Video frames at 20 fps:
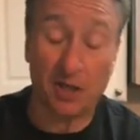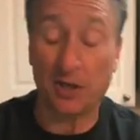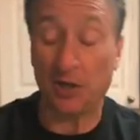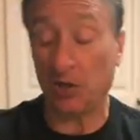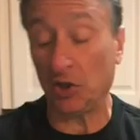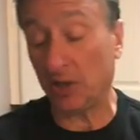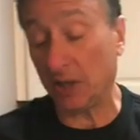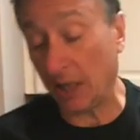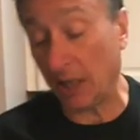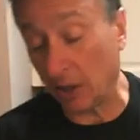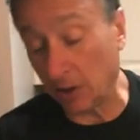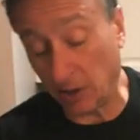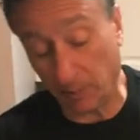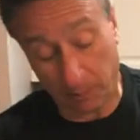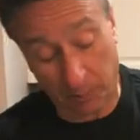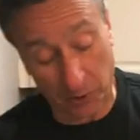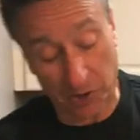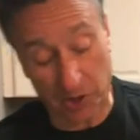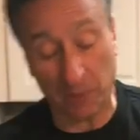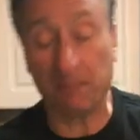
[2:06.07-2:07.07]
you tell the
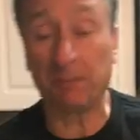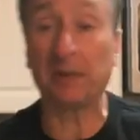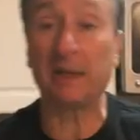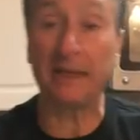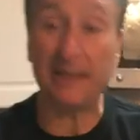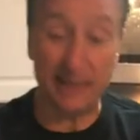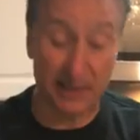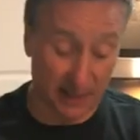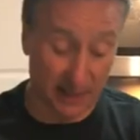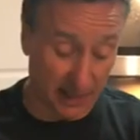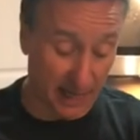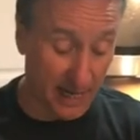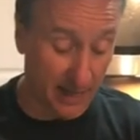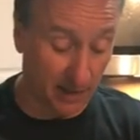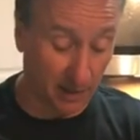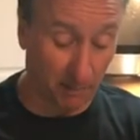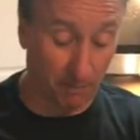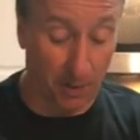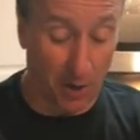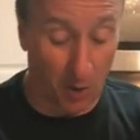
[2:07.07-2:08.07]
butcher, please take the
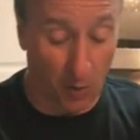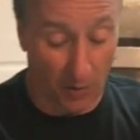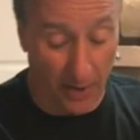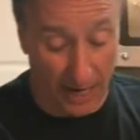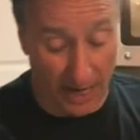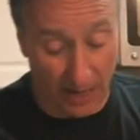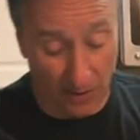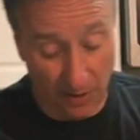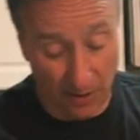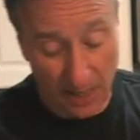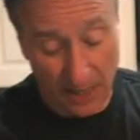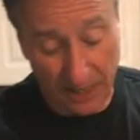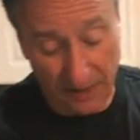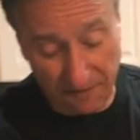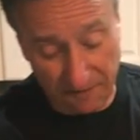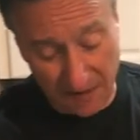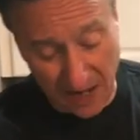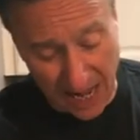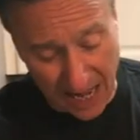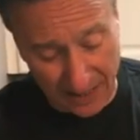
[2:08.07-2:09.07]
bone out. If
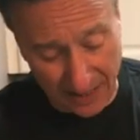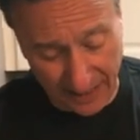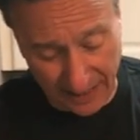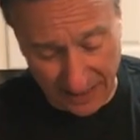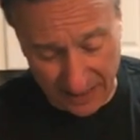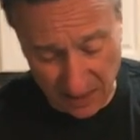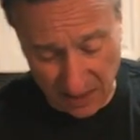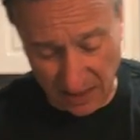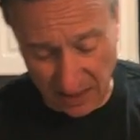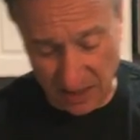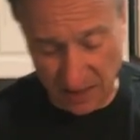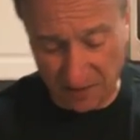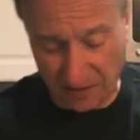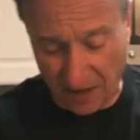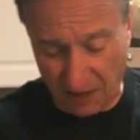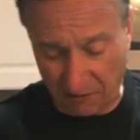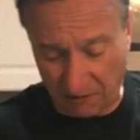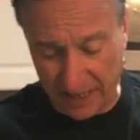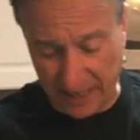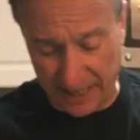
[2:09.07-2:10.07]
not, it's
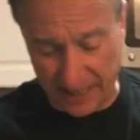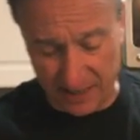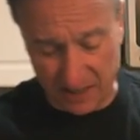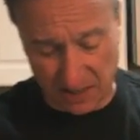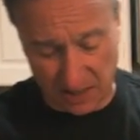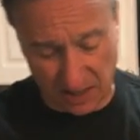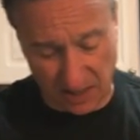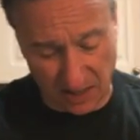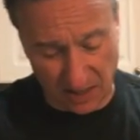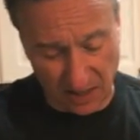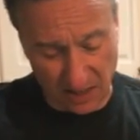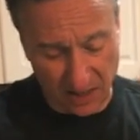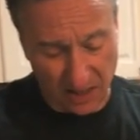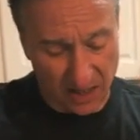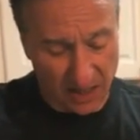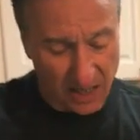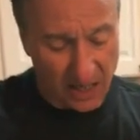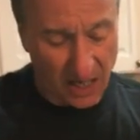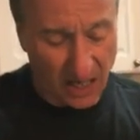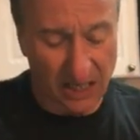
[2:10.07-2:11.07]
very easy.
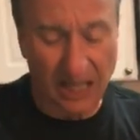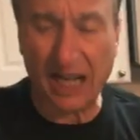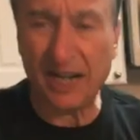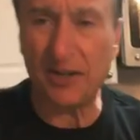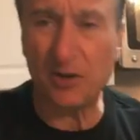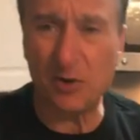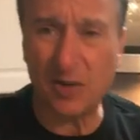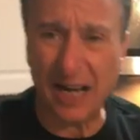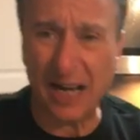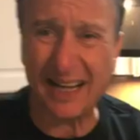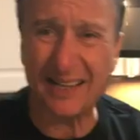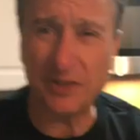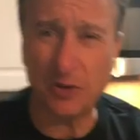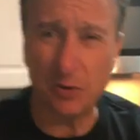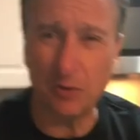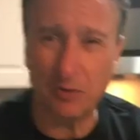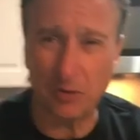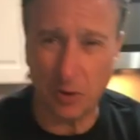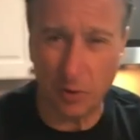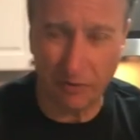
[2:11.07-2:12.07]
A lot of you guys
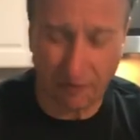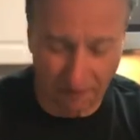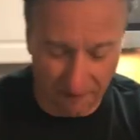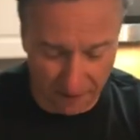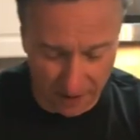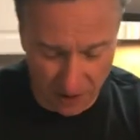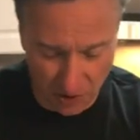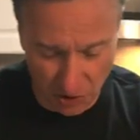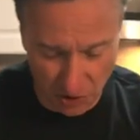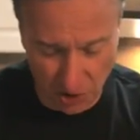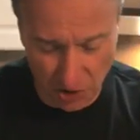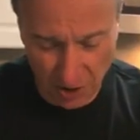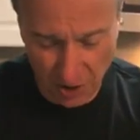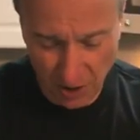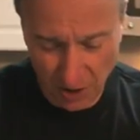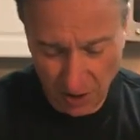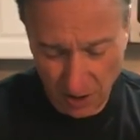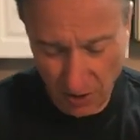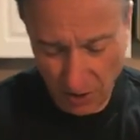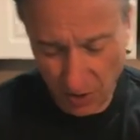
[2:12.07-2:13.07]
who fish,
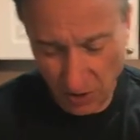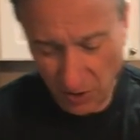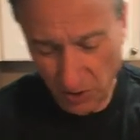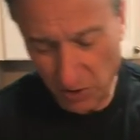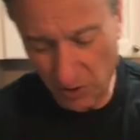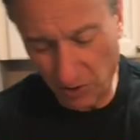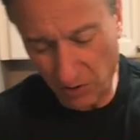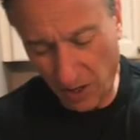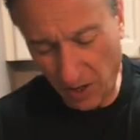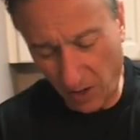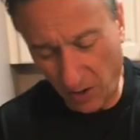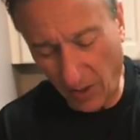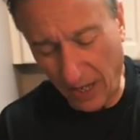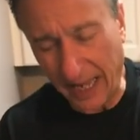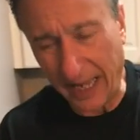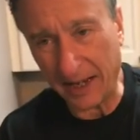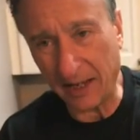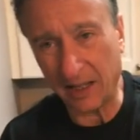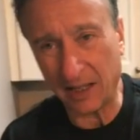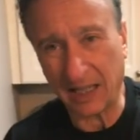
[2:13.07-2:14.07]
you know
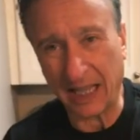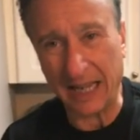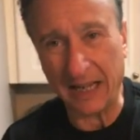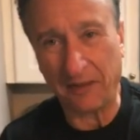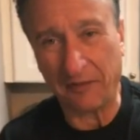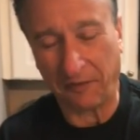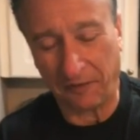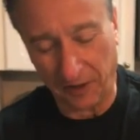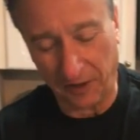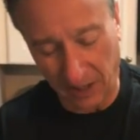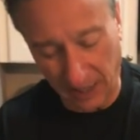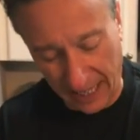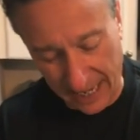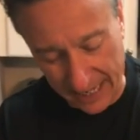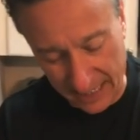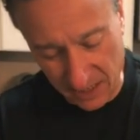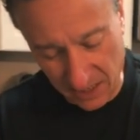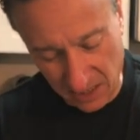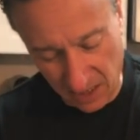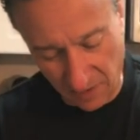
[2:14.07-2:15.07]
how to like fillet
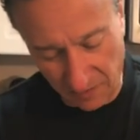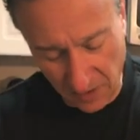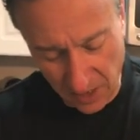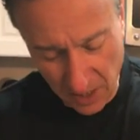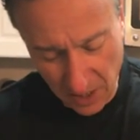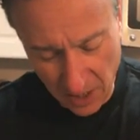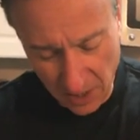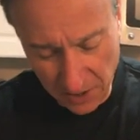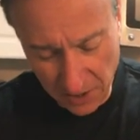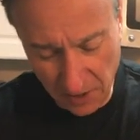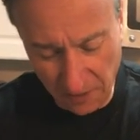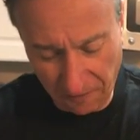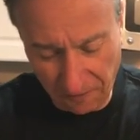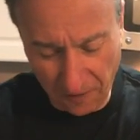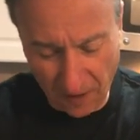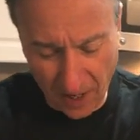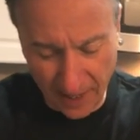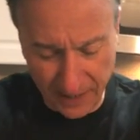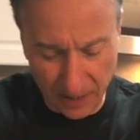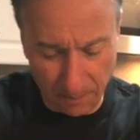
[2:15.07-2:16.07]
stuff. You
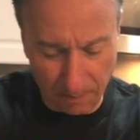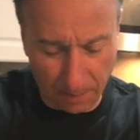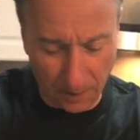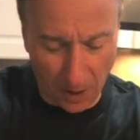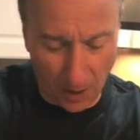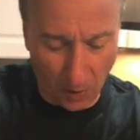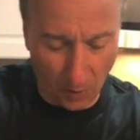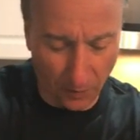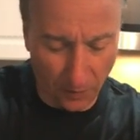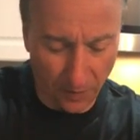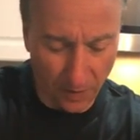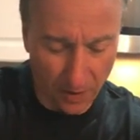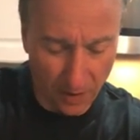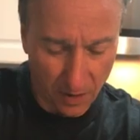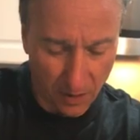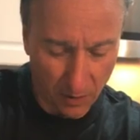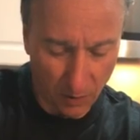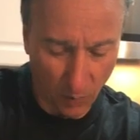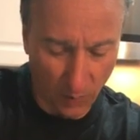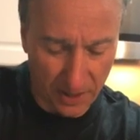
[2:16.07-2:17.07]
find the bone
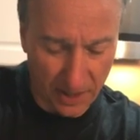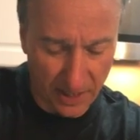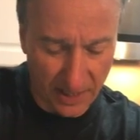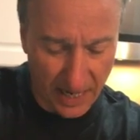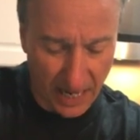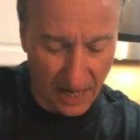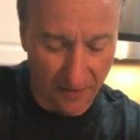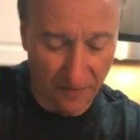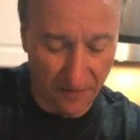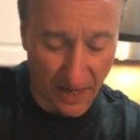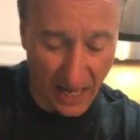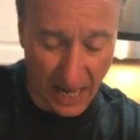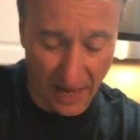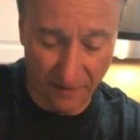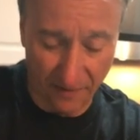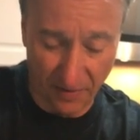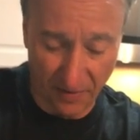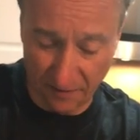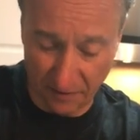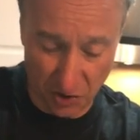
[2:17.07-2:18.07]
with your knife.
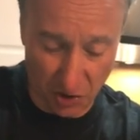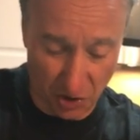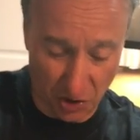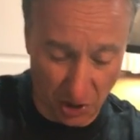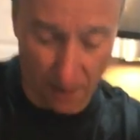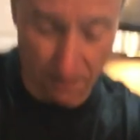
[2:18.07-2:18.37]
Have a sharp